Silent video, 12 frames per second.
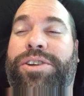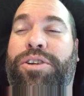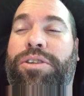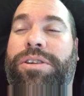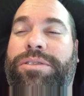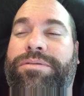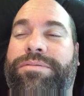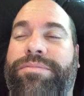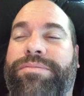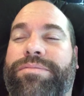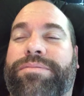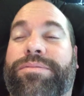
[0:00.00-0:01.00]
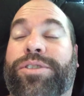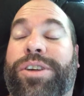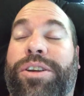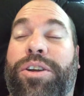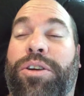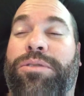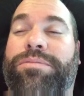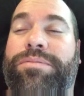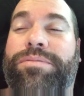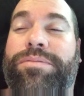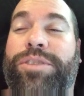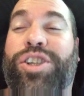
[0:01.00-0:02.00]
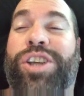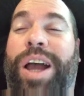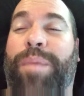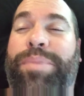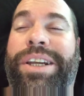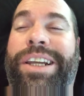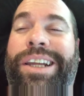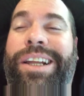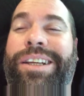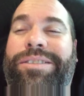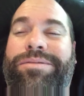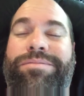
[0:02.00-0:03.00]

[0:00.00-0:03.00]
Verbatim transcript: scooter, so I can go shopping in it.